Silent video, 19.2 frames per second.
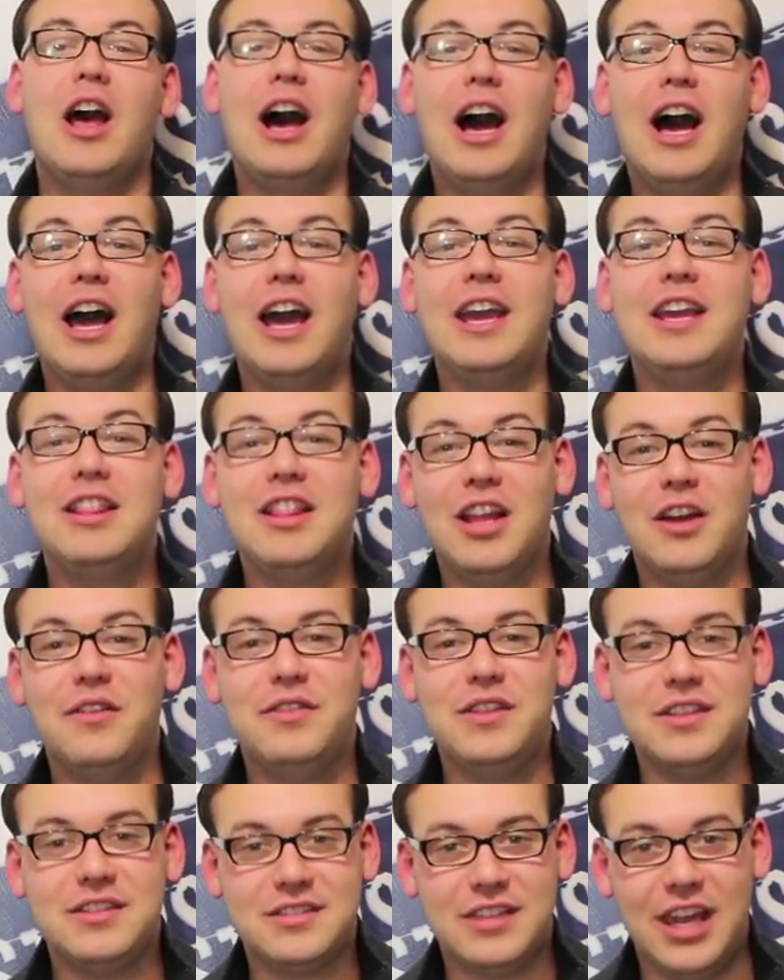I love
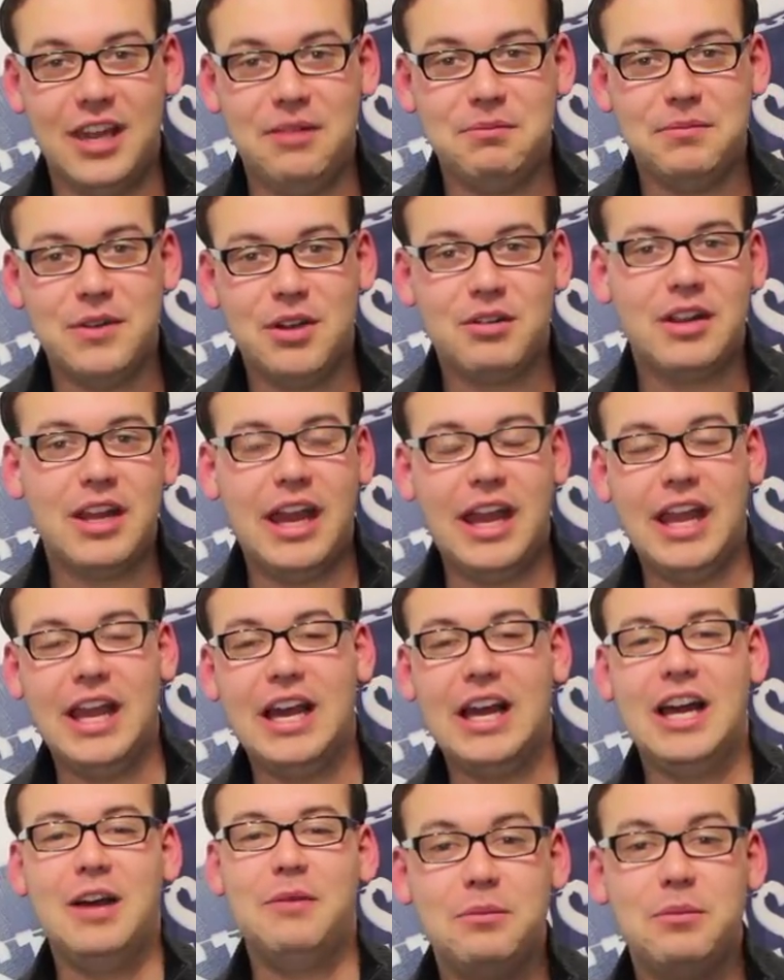this game, okay,
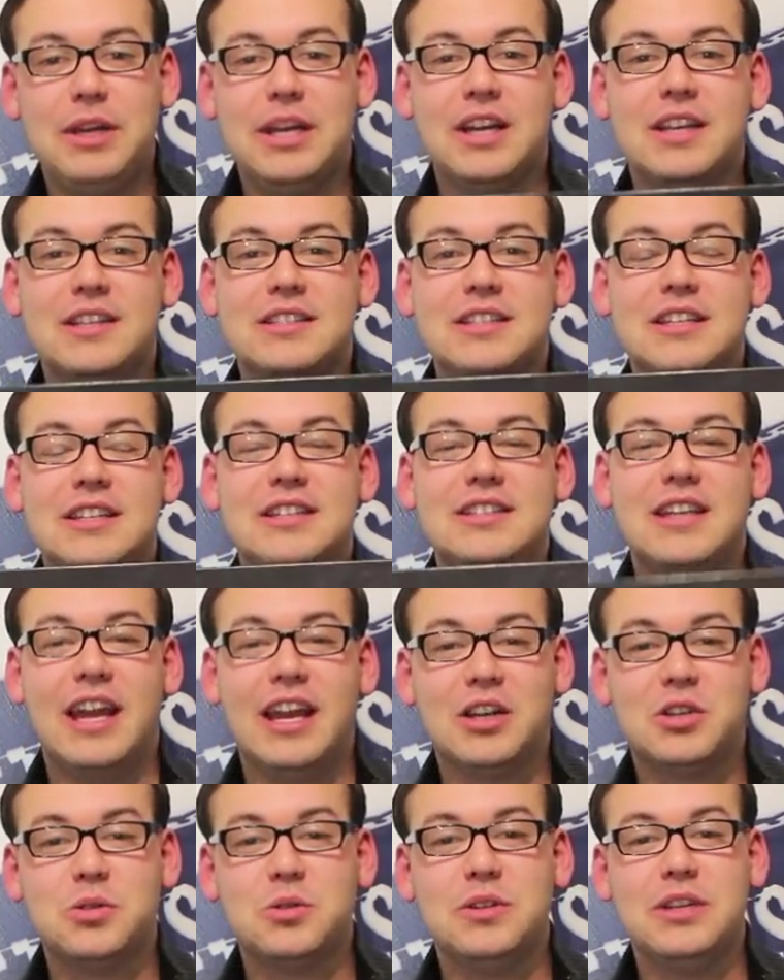because it is
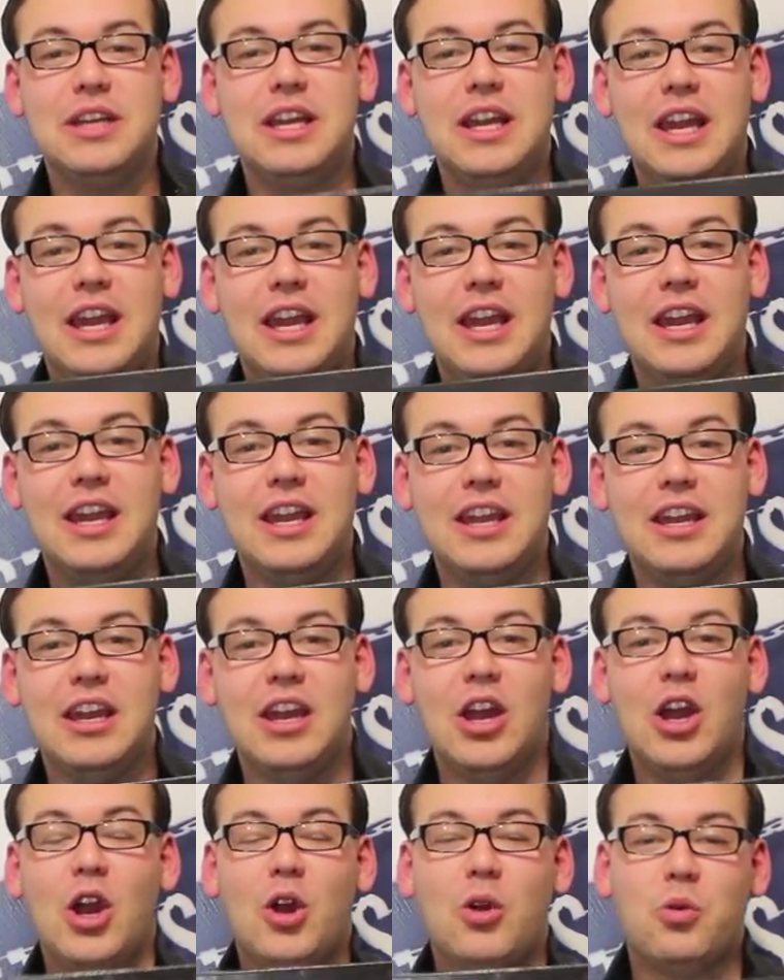actually a
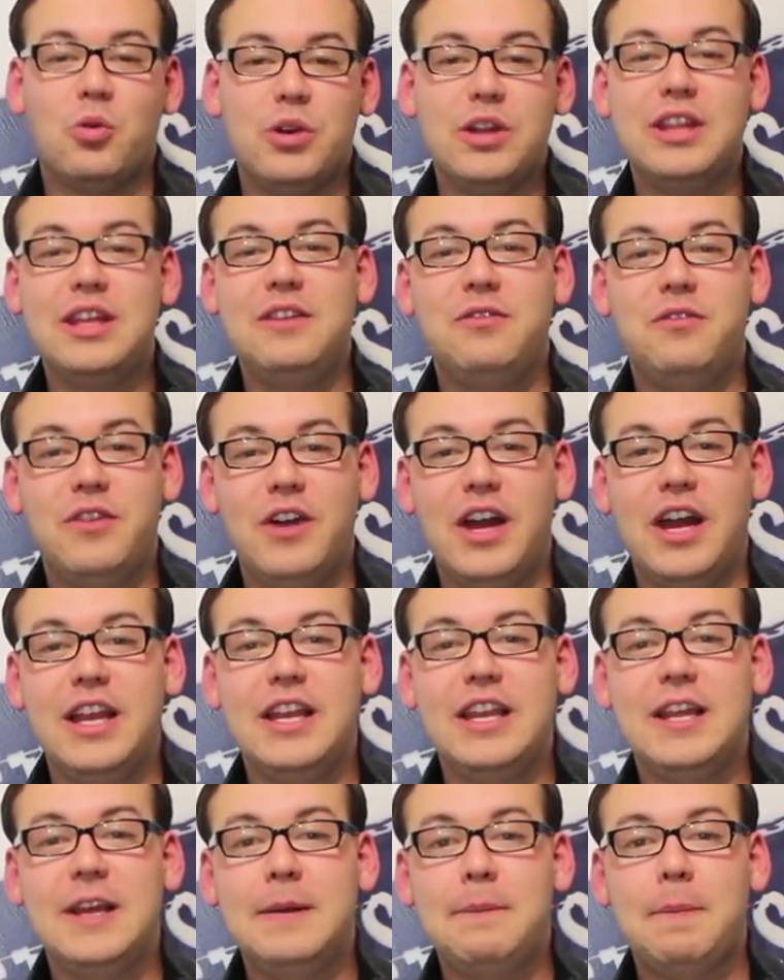really
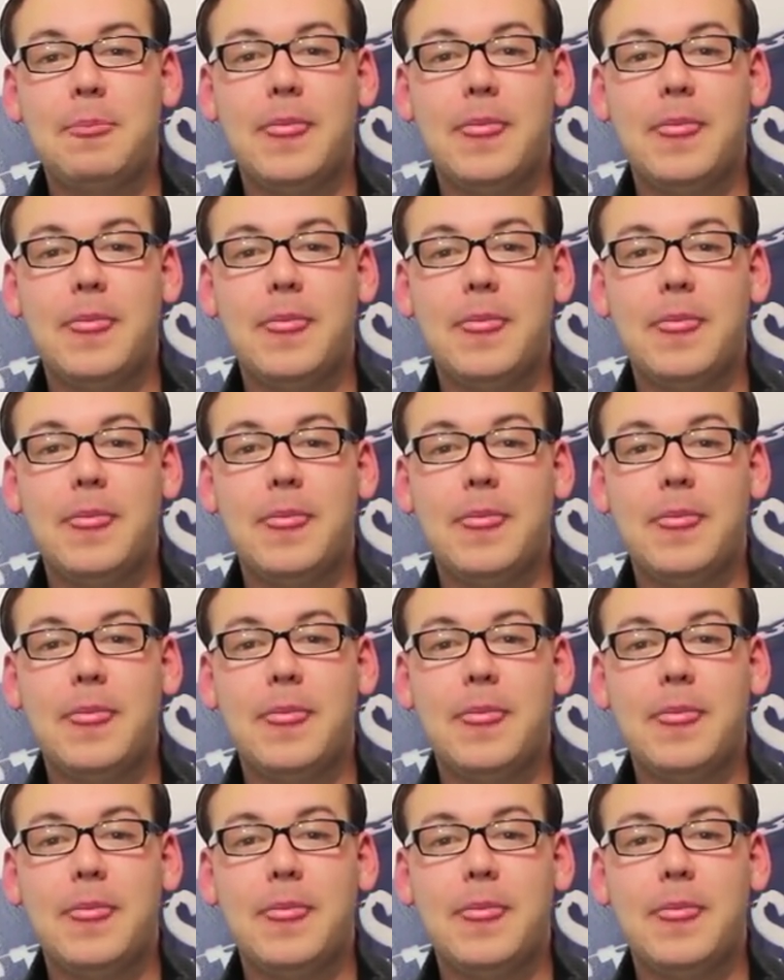fun